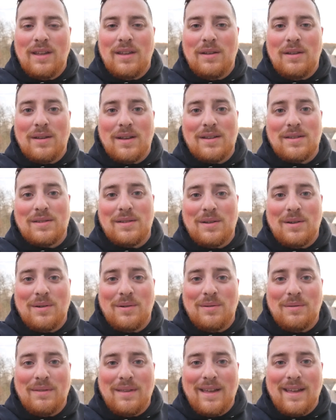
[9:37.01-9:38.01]
you guys
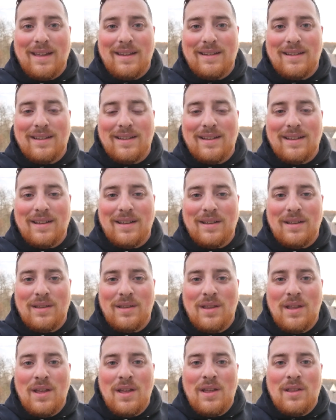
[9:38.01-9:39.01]
know that
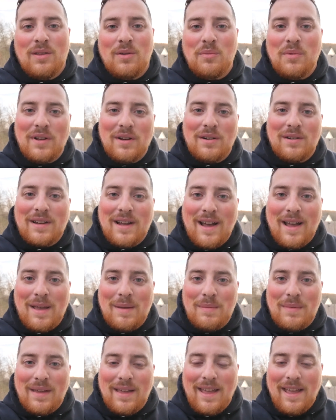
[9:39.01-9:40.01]
the
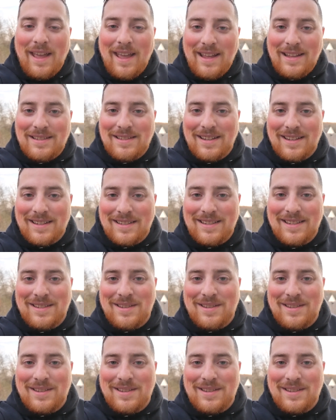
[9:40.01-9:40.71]
wintertime hates us.